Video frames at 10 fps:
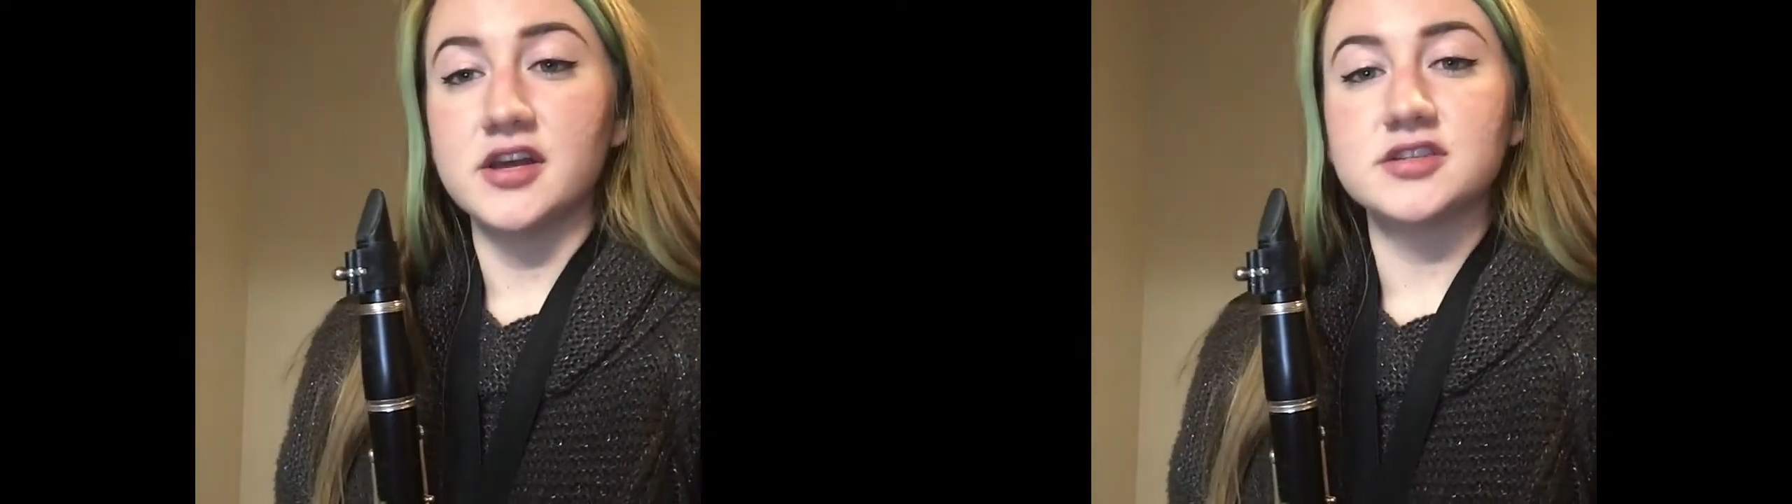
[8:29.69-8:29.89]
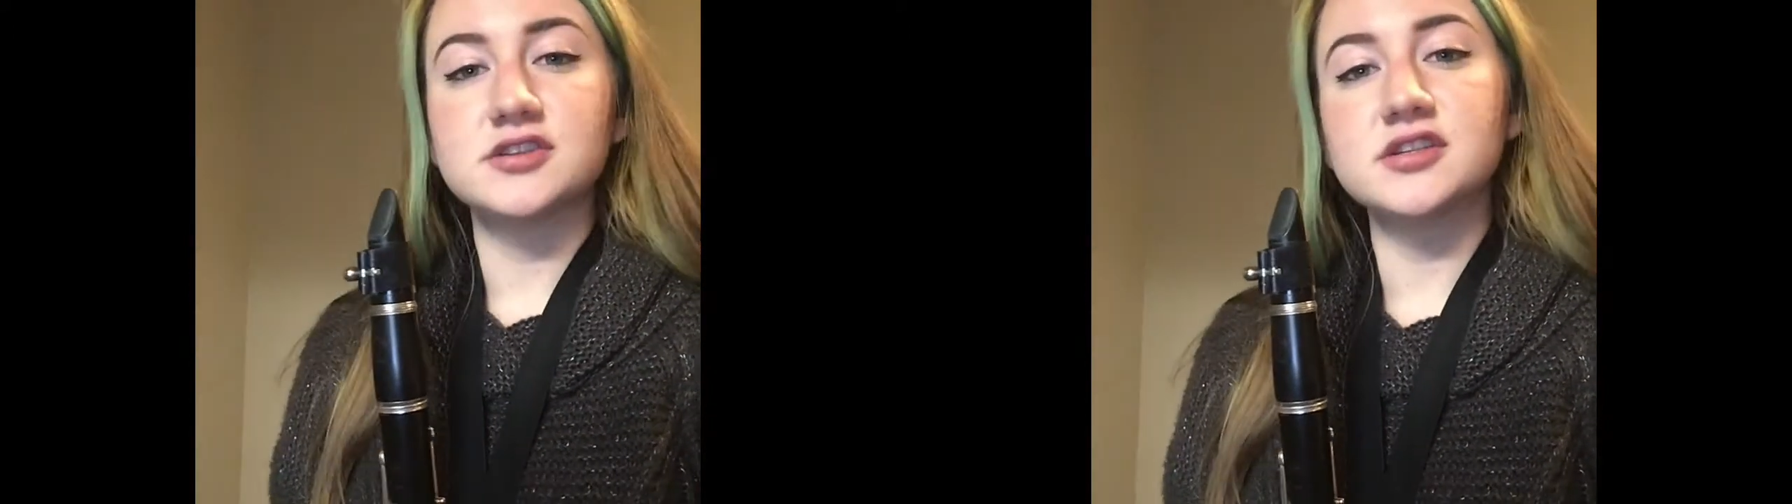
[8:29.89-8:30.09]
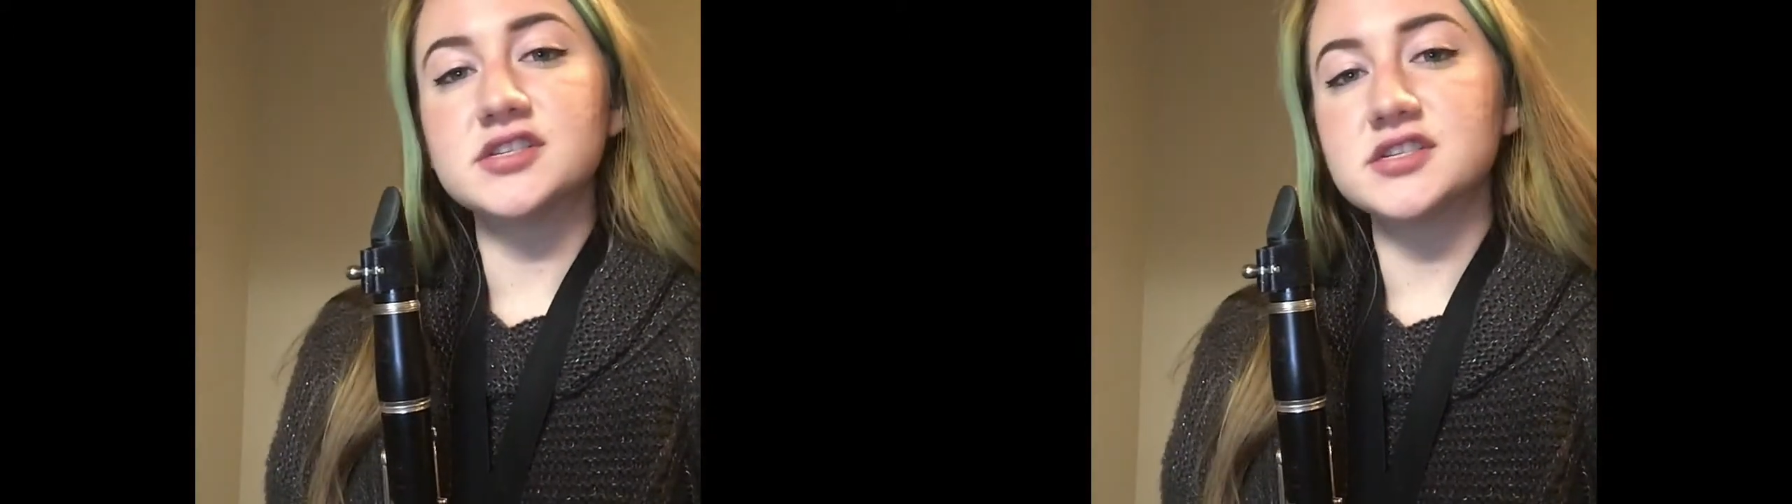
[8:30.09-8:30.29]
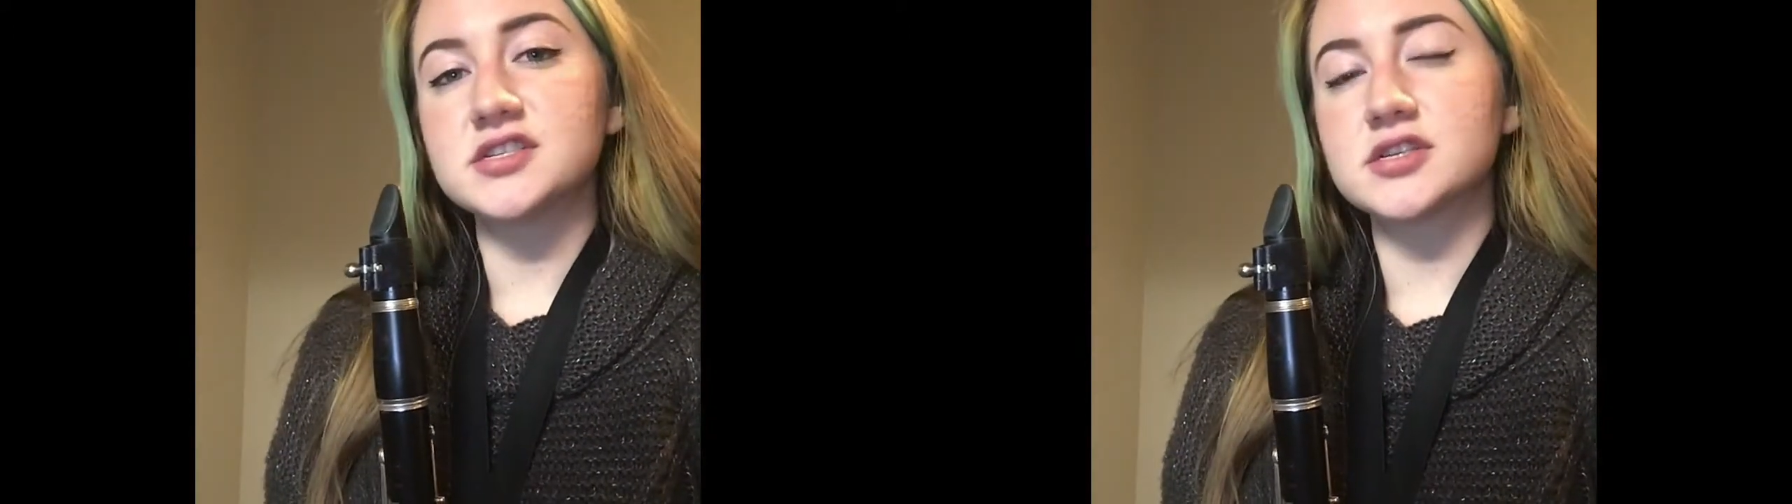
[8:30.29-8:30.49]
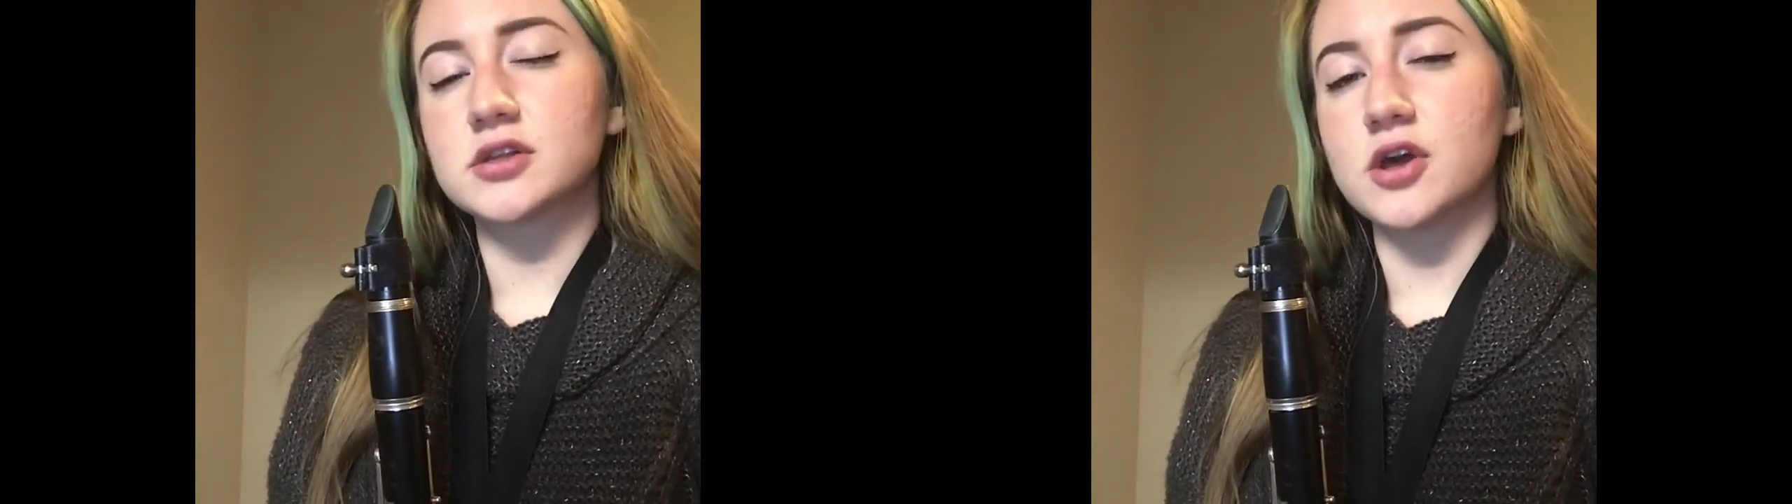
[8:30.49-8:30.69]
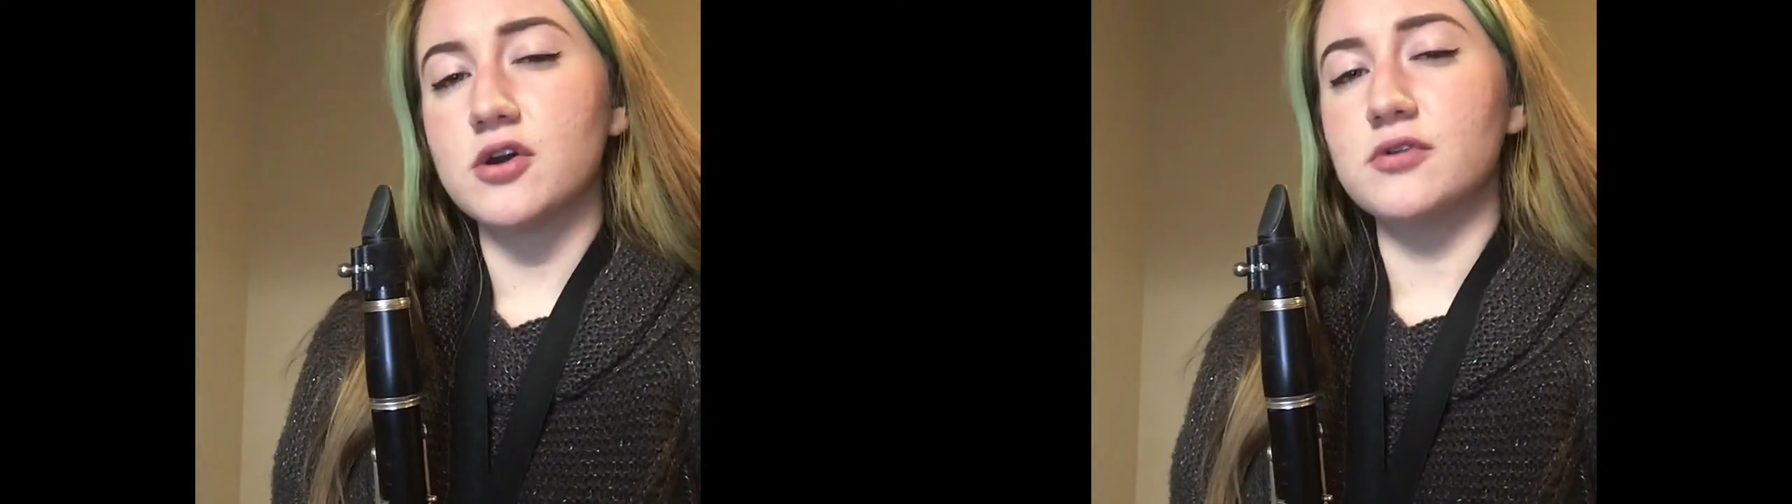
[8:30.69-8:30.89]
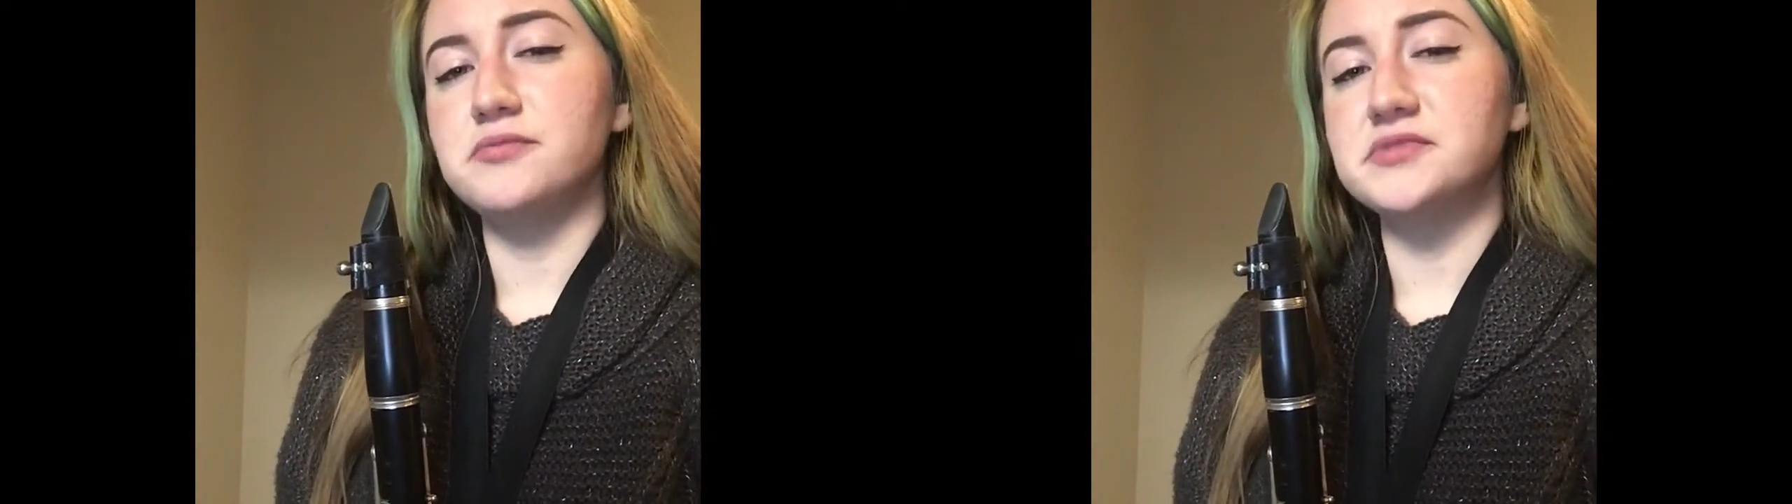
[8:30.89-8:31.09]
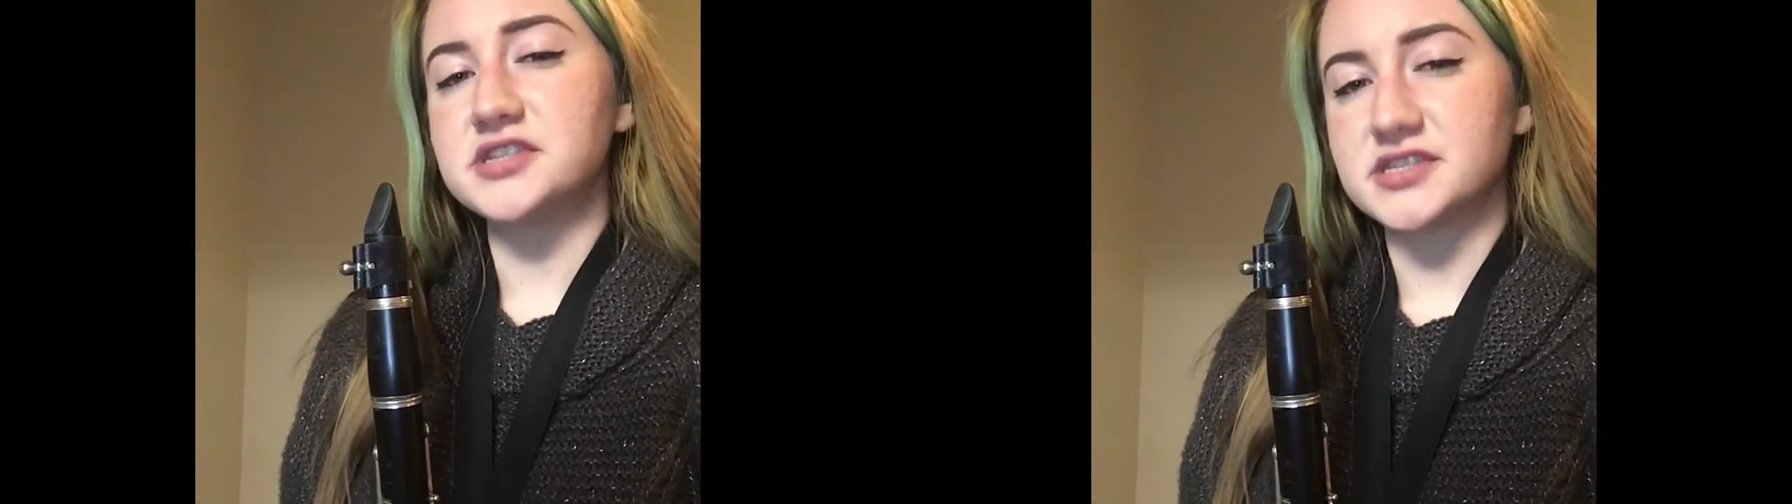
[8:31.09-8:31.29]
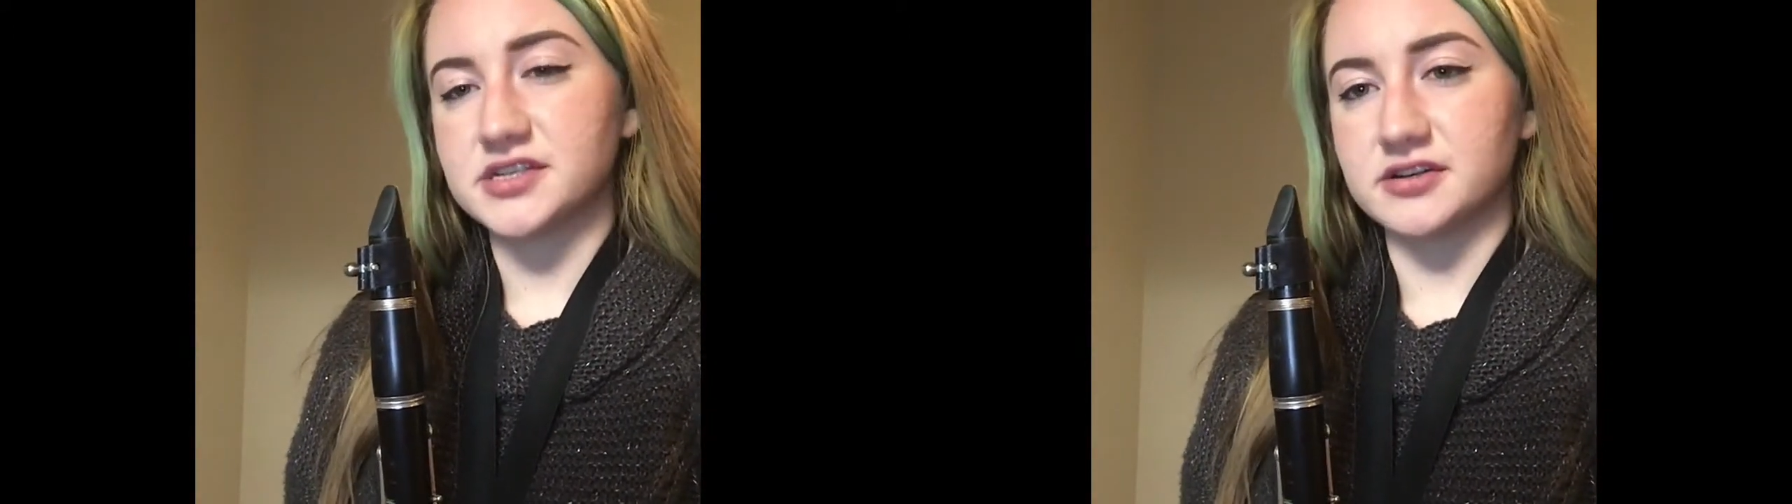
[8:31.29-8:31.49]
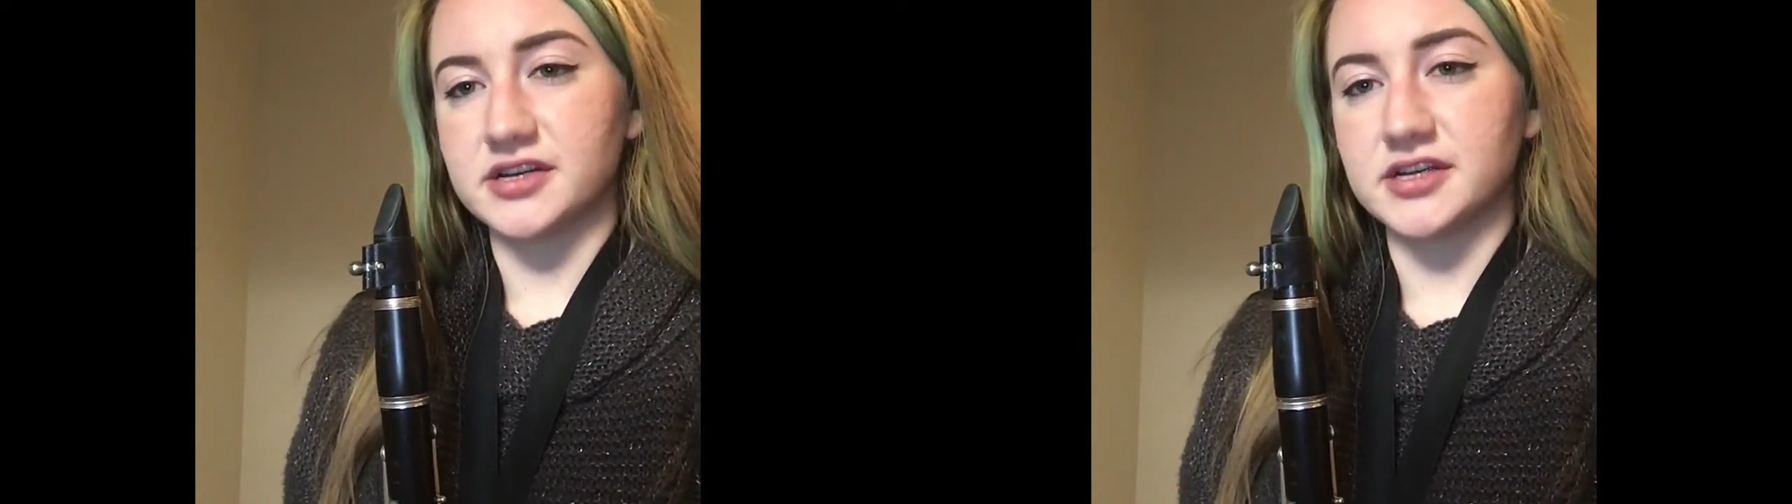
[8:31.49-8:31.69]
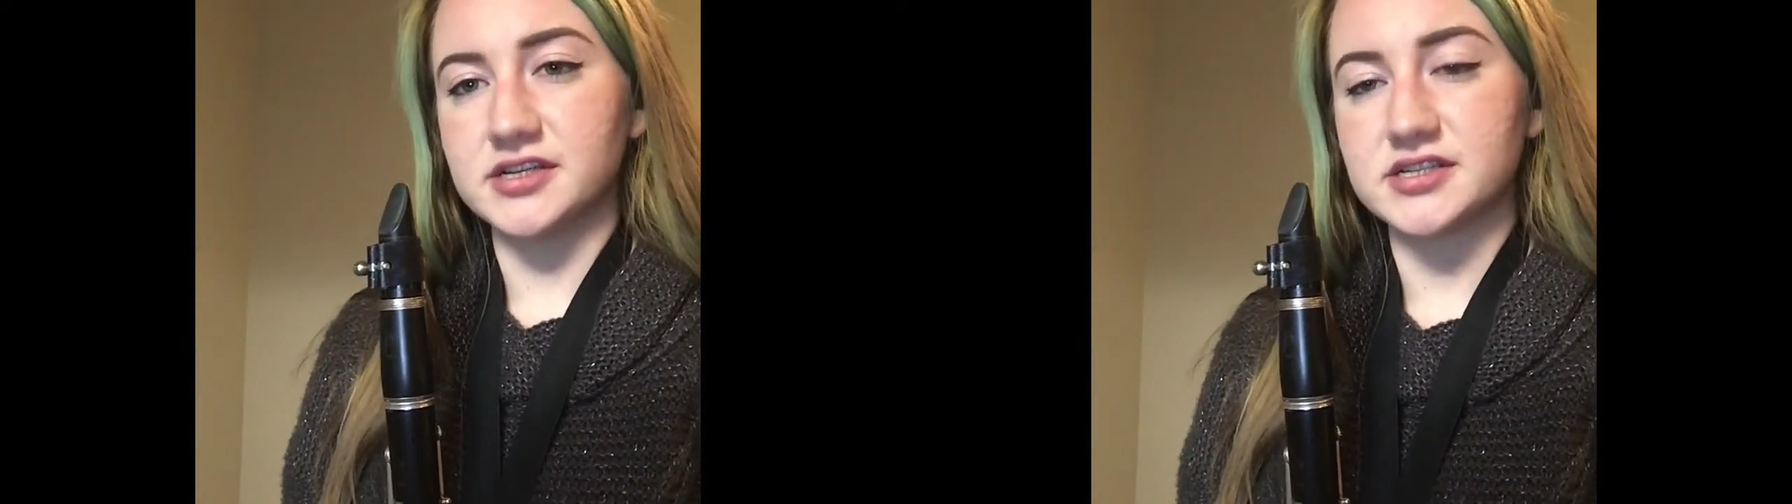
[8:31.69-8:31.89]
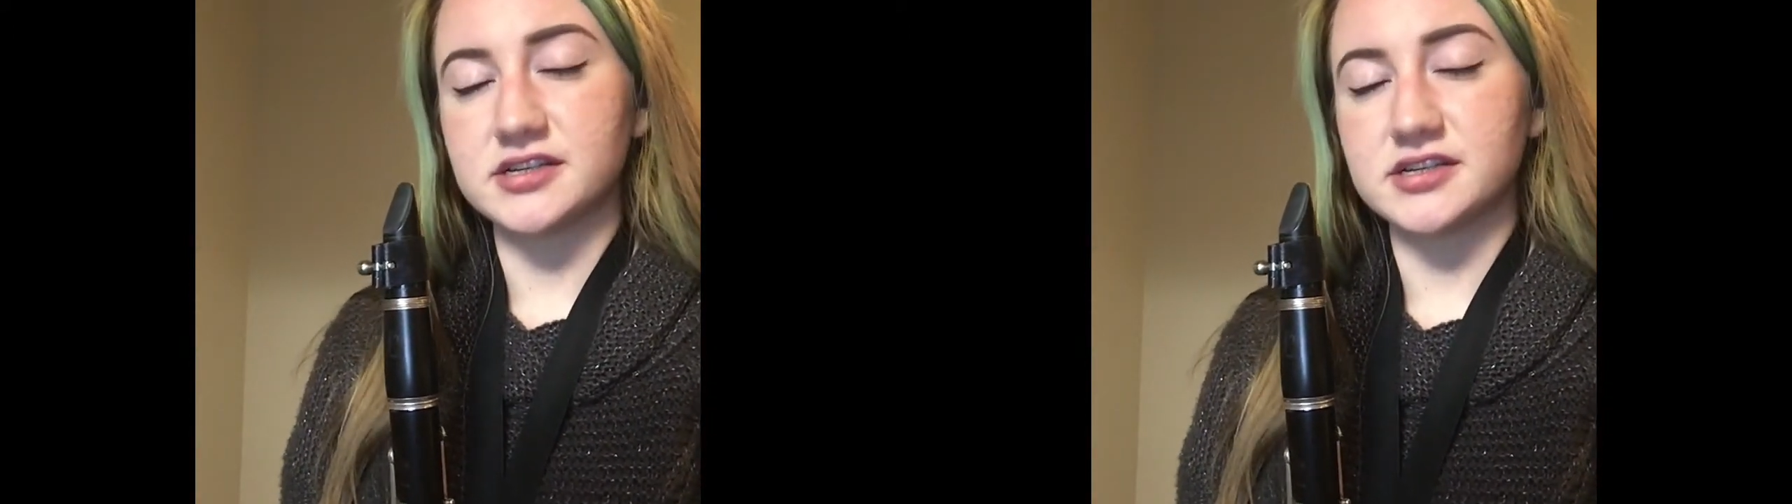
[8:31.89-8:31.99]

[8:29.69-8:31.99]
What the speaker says: So this is slow and mysterious,